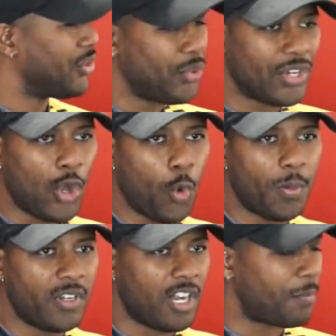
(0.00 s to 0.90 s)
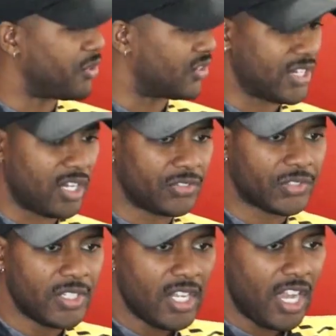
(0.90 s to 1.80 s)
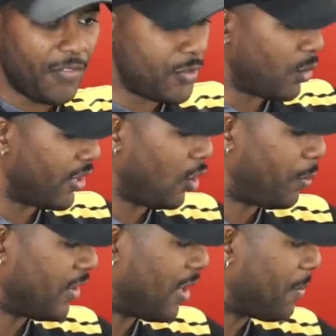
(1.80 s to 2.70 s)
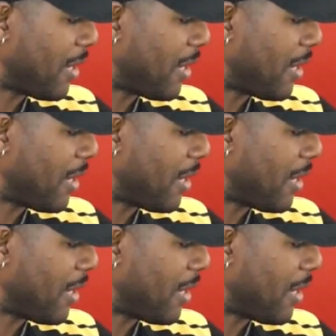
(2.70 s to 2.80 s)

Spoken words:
You can open it up yourself if you want to open it up.